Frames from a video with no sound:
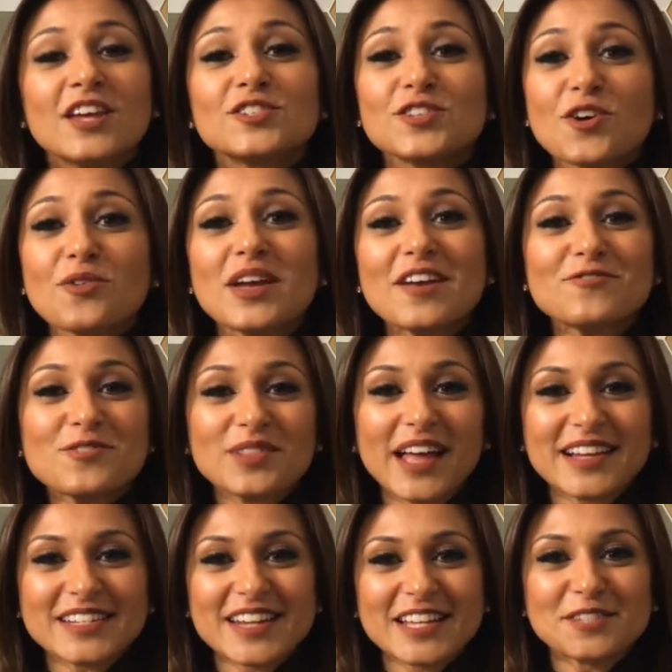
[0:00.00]
So if you
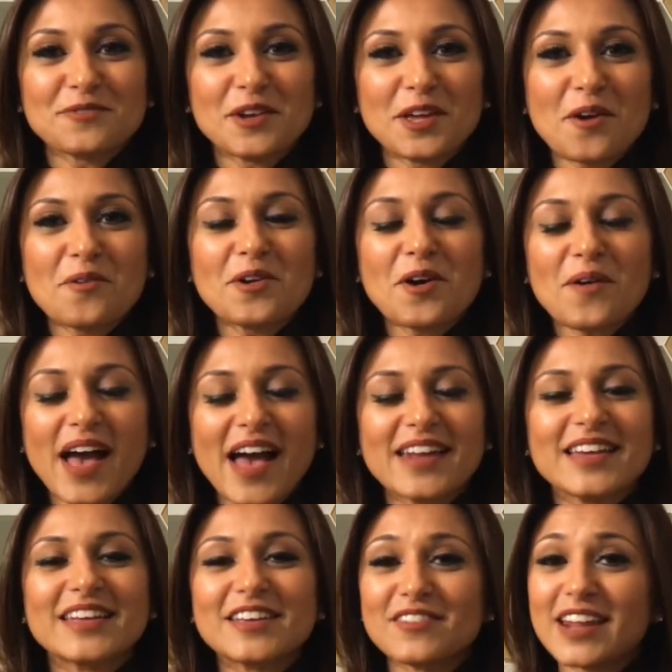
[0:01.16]
liked today's video, go ahead
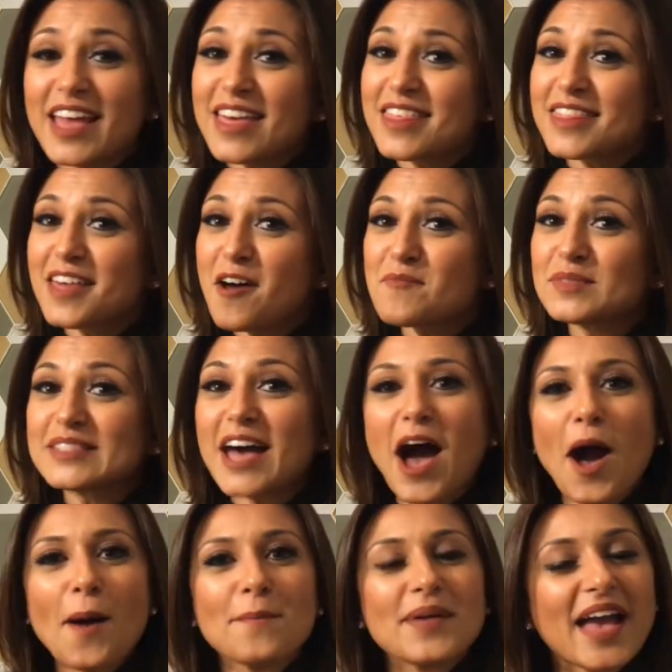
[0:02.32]
and give it a thumbs
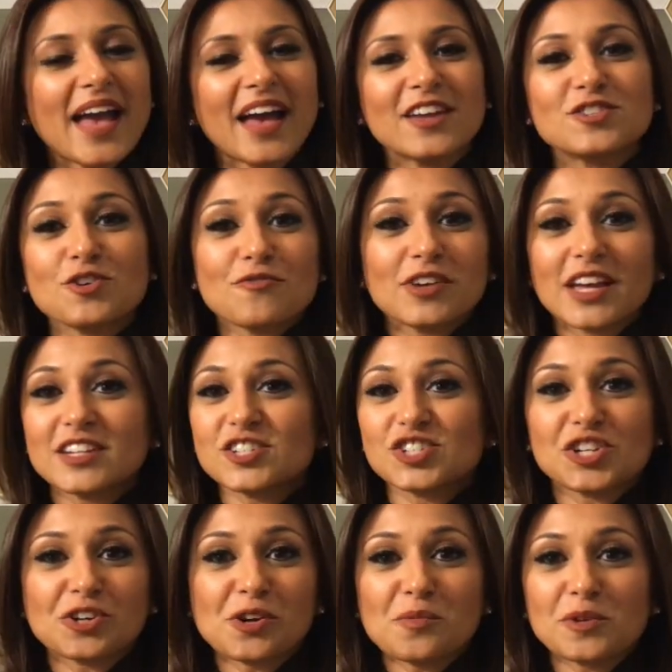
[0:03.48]
up and don't forget to
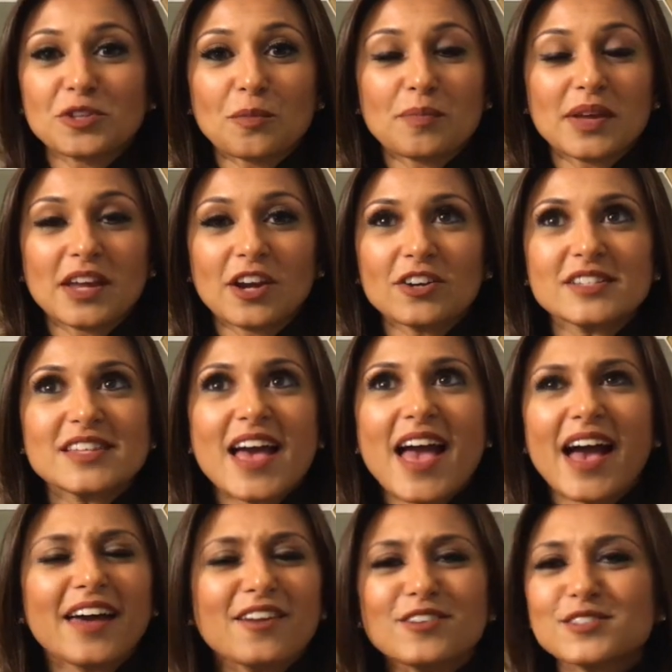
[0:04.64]
share it with your peers
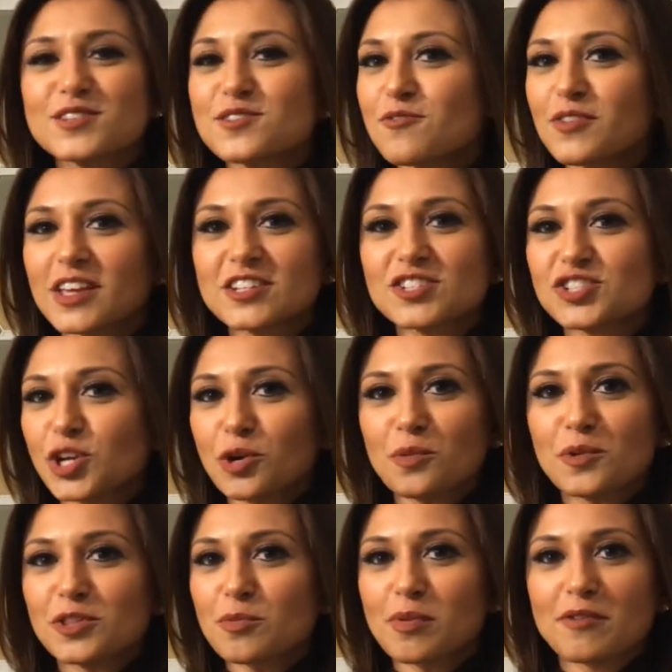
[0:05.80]
and also don't forget to share it
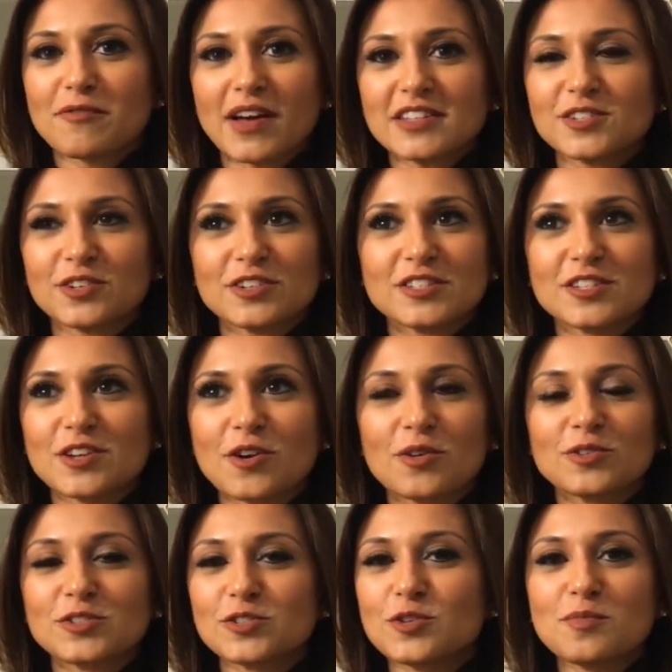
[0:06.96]
with your professors. You
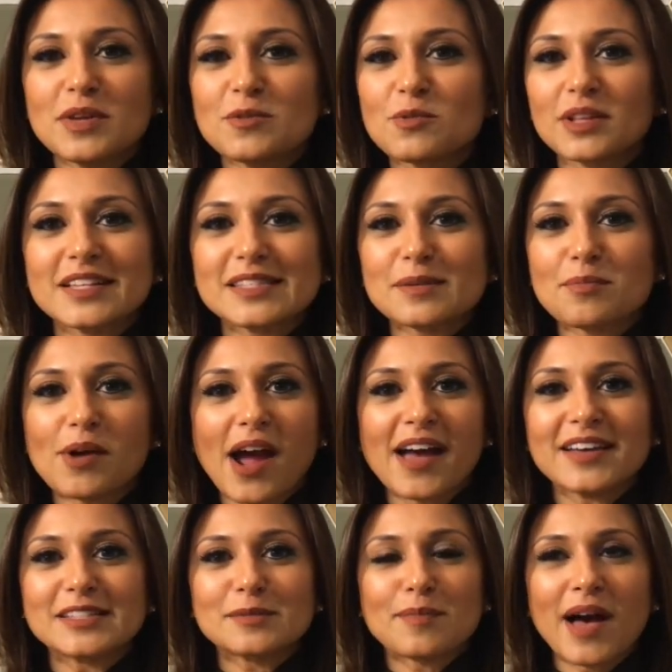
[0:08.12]
know, you'd be really
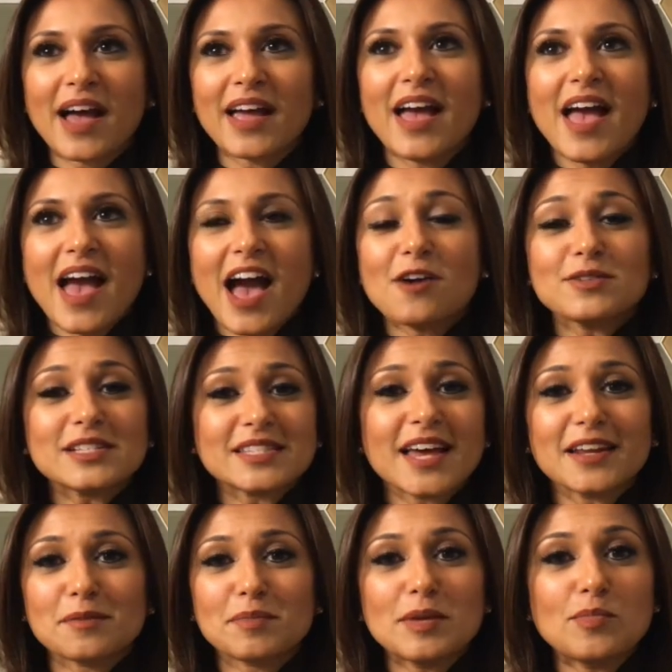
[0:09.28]
surprised by how
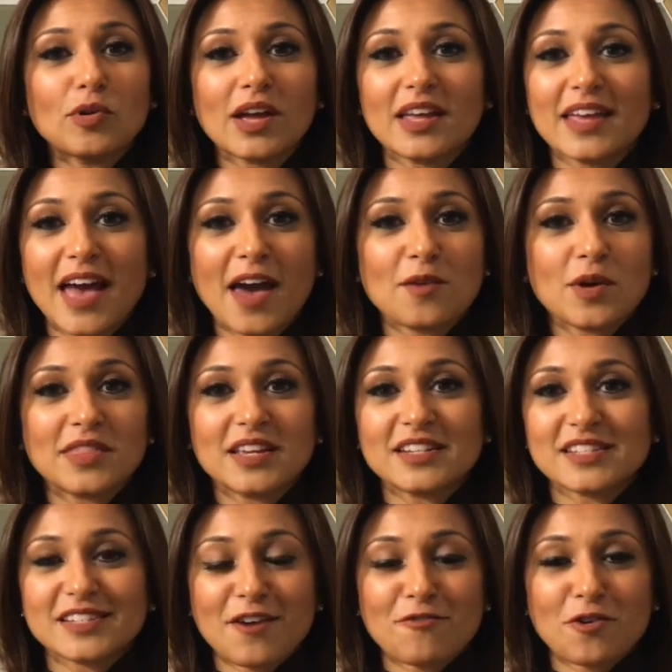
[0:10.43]
excited people can get when they
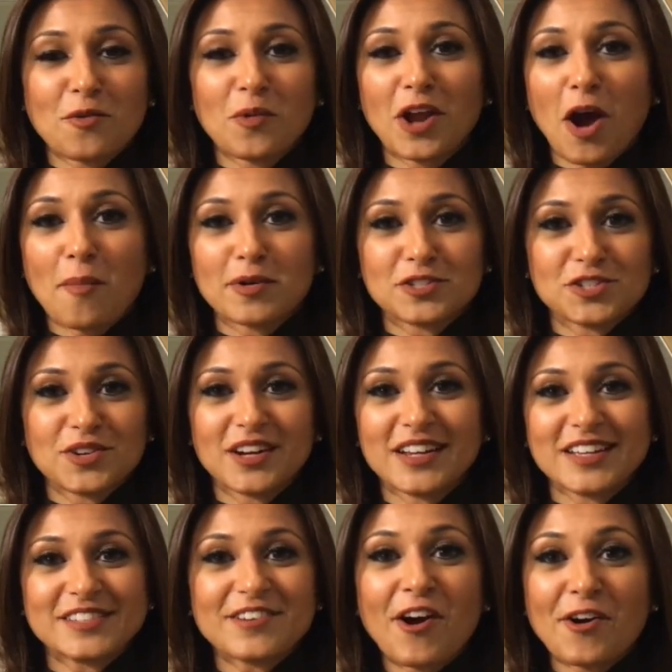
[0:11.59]
discover what
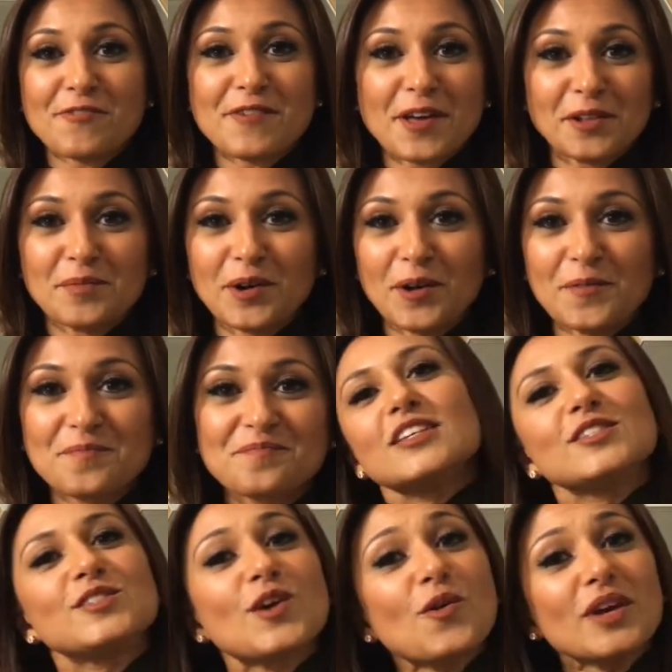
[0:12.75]
opportunities are available.
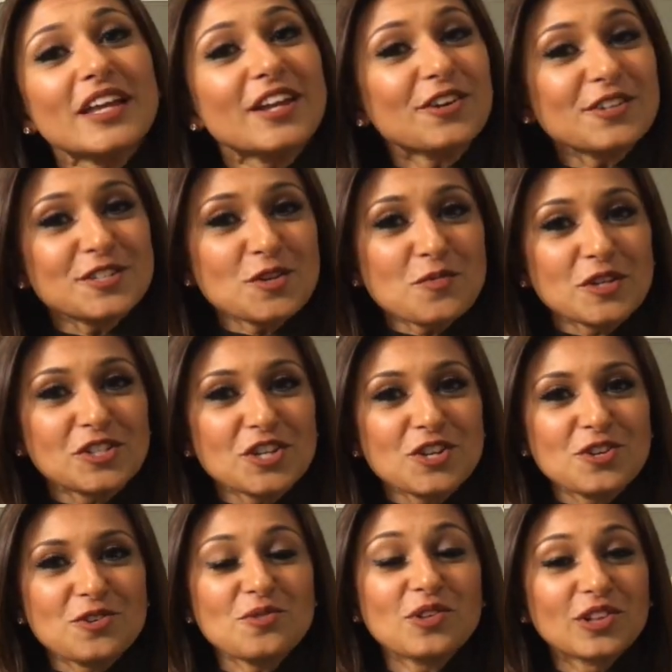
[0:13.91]
So here's to wishing
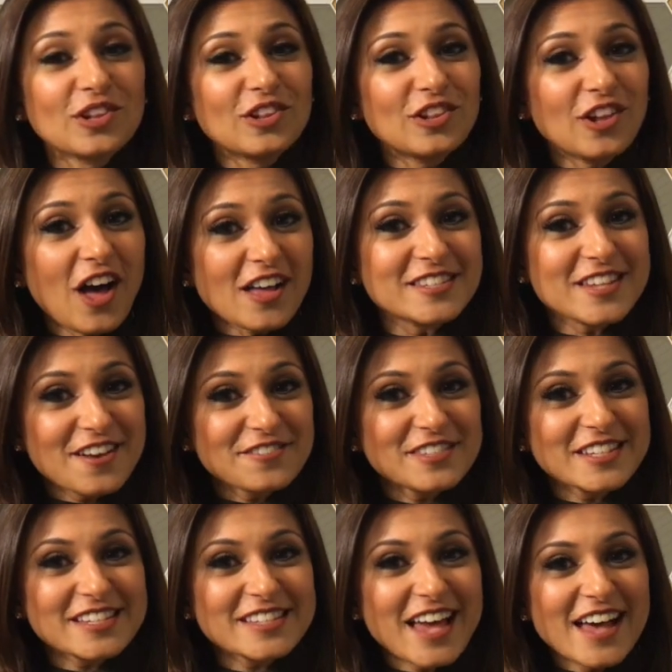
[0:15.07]
you lots of
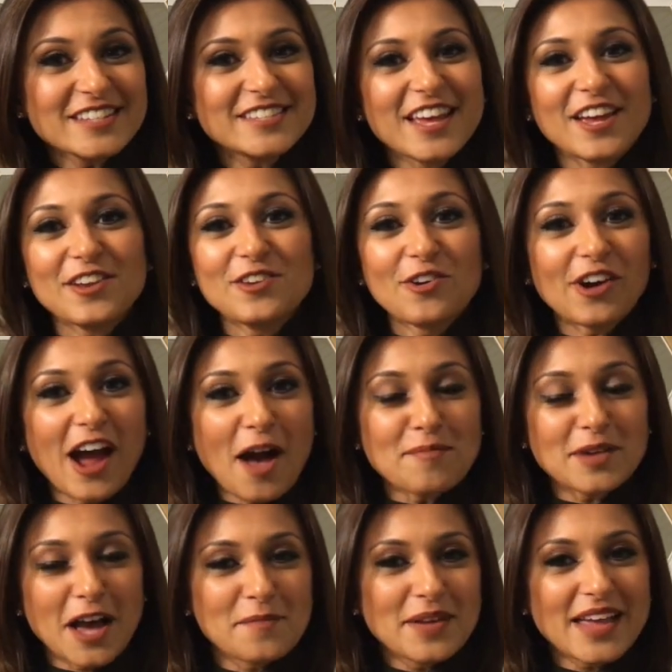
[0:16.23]
success in your
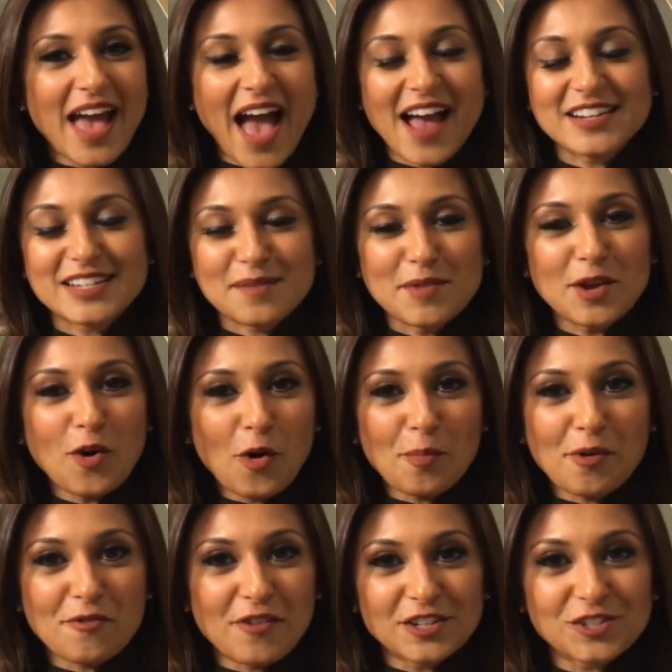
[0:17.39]
upcoming academic or
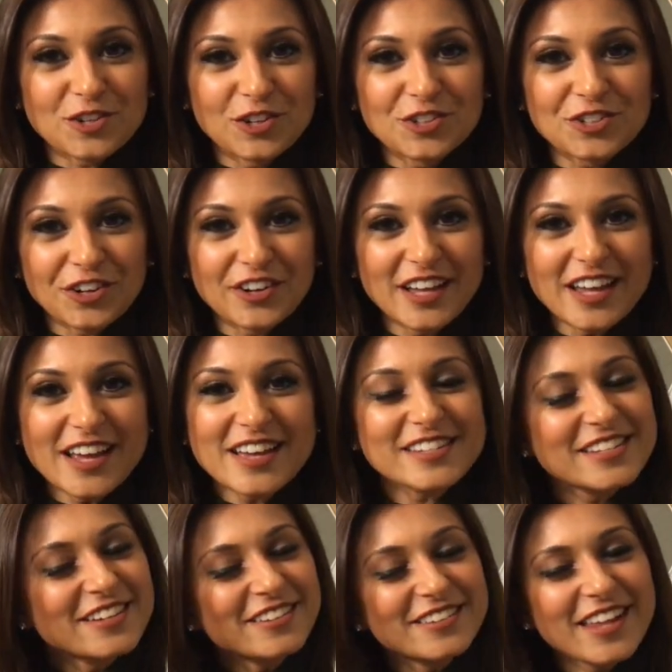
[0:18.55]
professional journey.
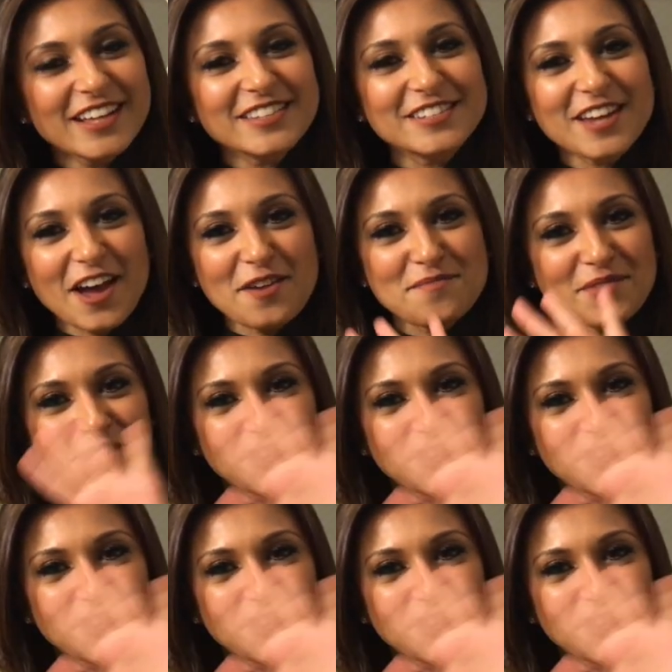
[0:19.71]
Till next time,